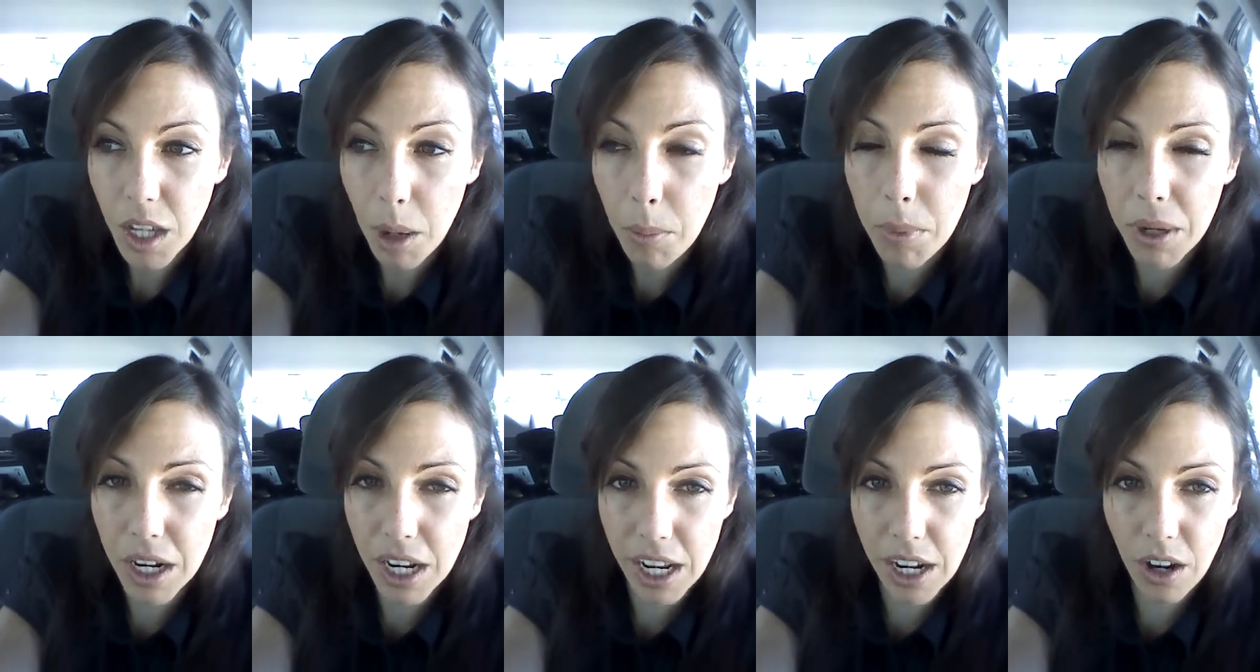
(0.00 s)

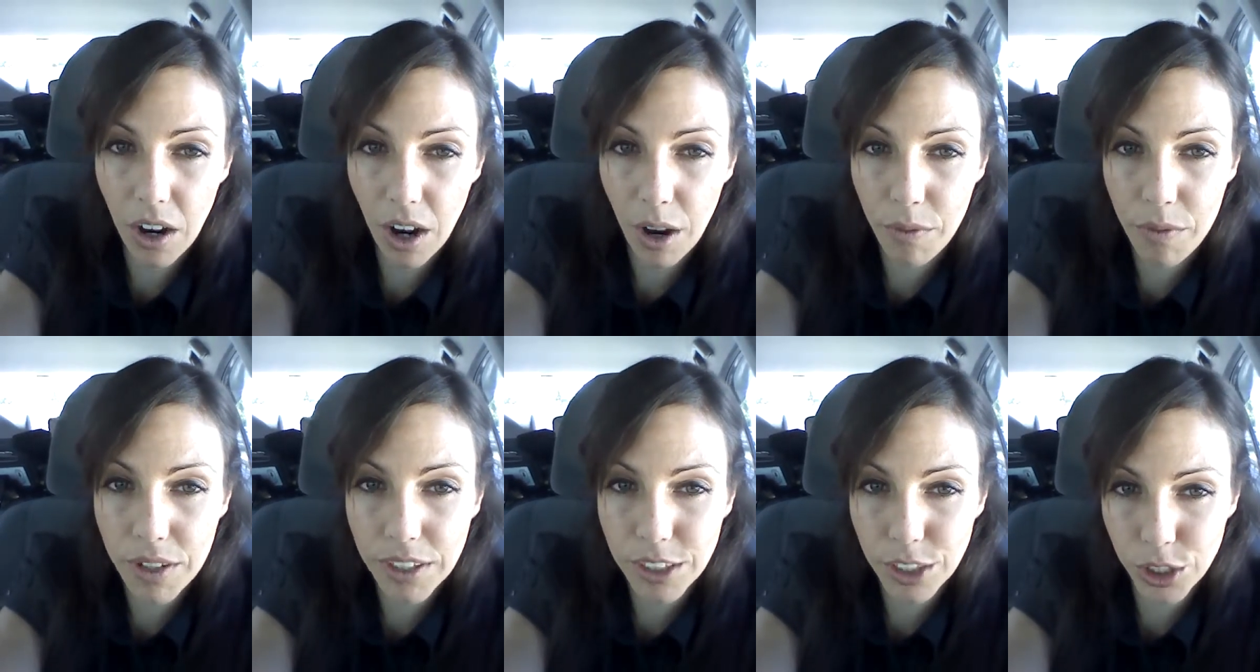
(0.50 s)
but in
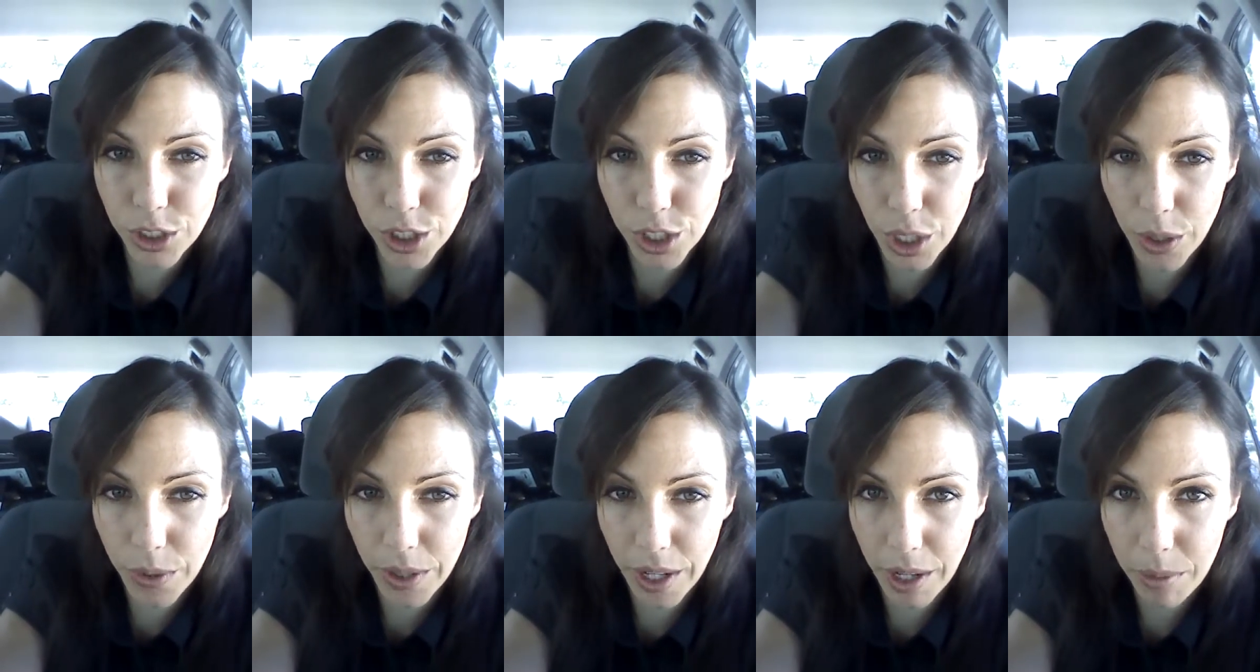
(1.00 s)
office, and
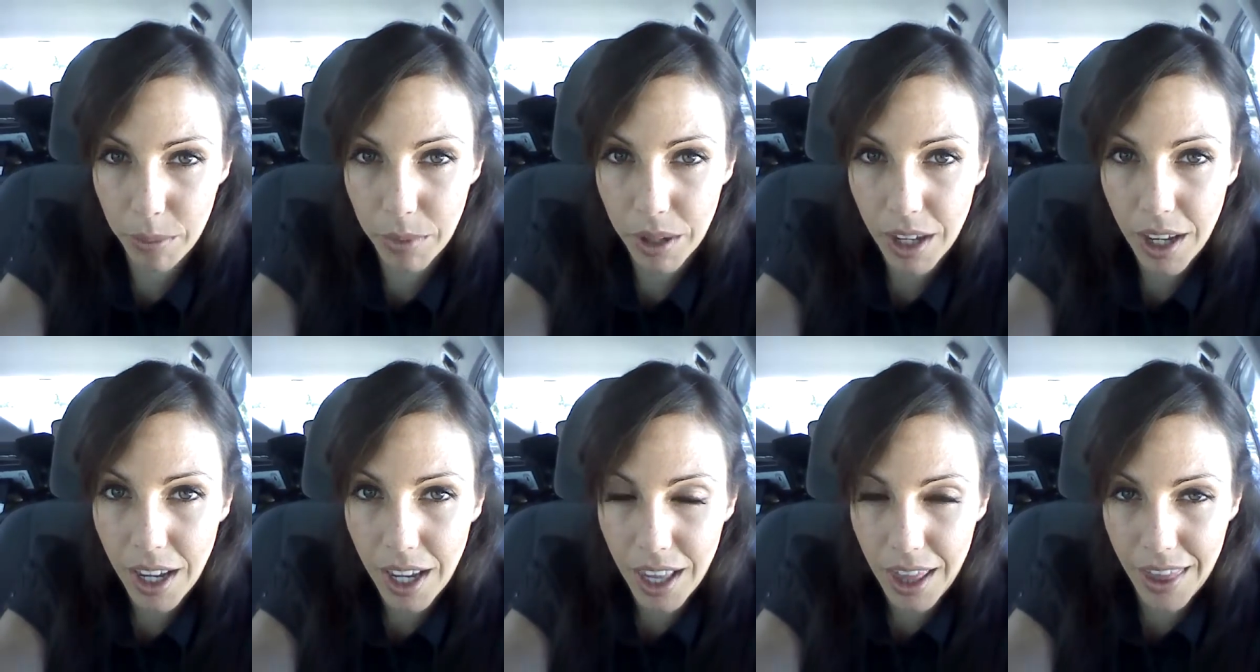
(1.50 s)
show him
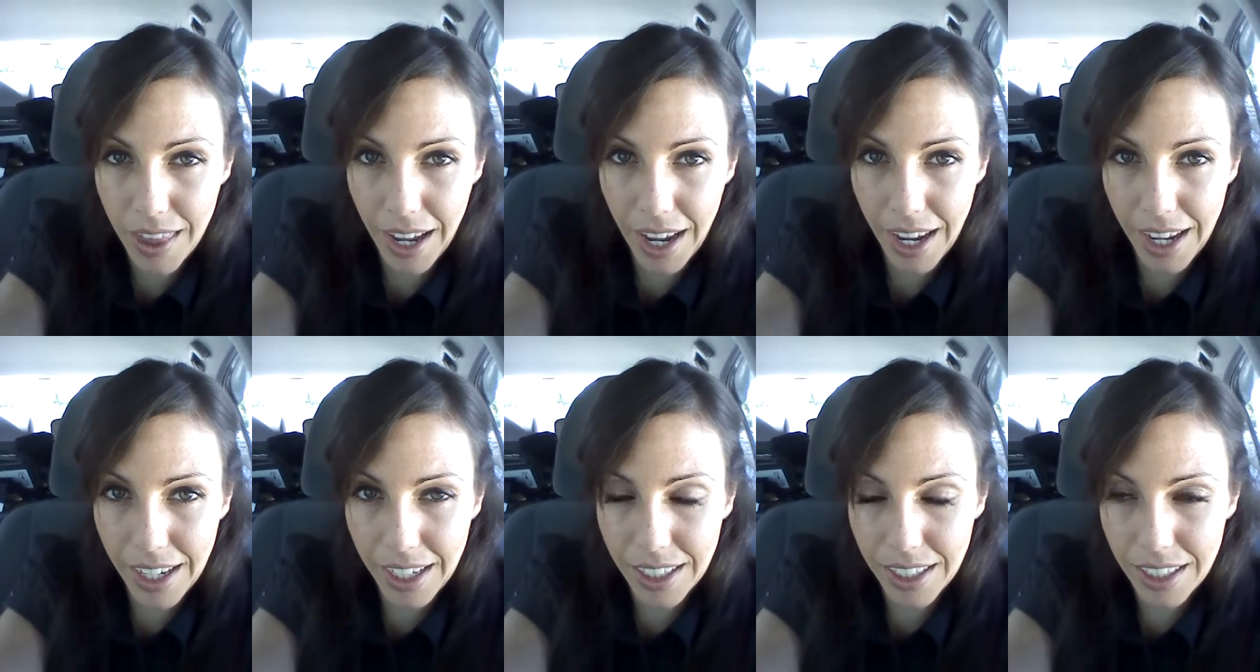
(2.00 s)

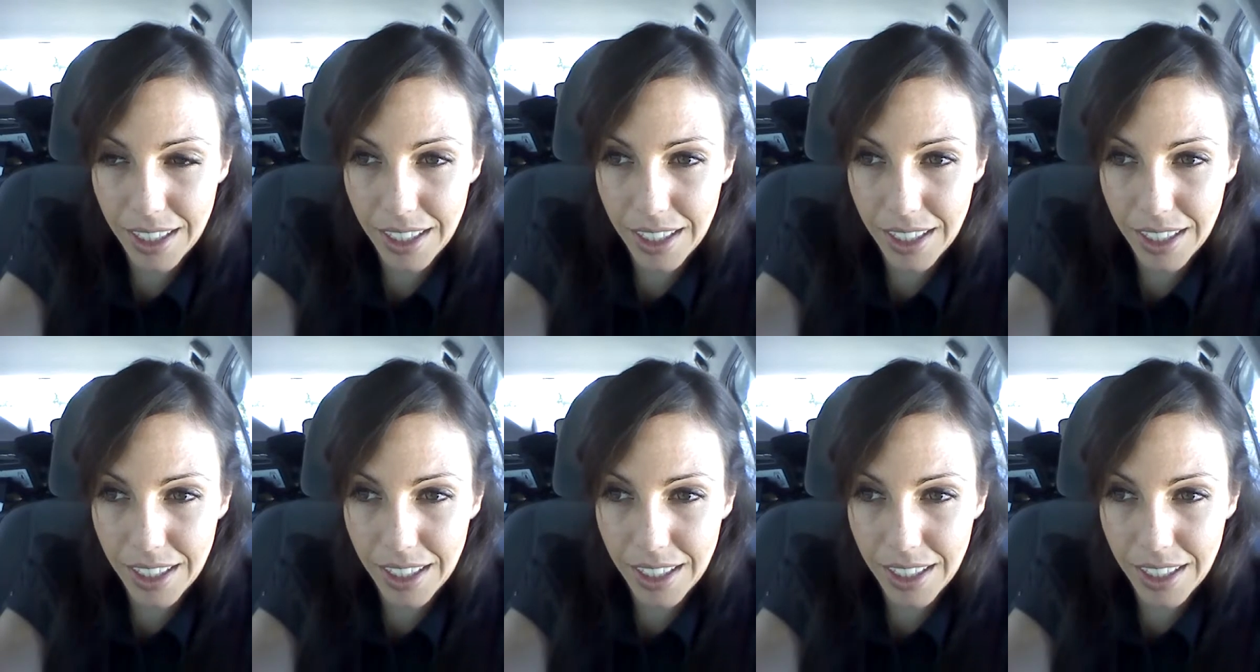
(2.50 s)
that